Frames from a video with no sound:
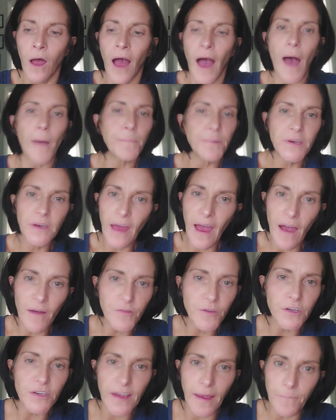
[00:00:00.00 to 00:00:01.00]
happened to
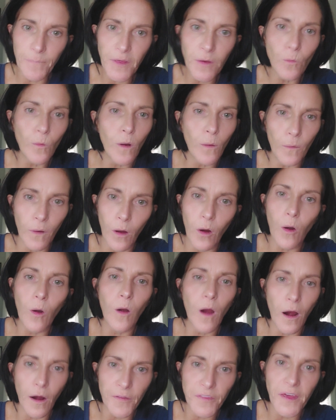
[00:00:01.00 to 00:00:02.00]
have the same thing wrong with
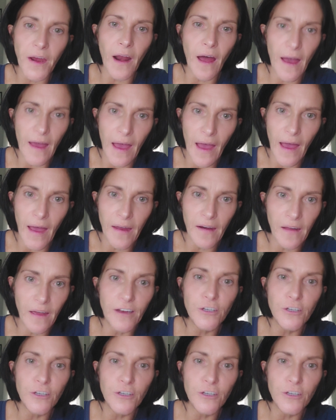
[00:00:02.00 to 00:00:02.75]
her heart that I had.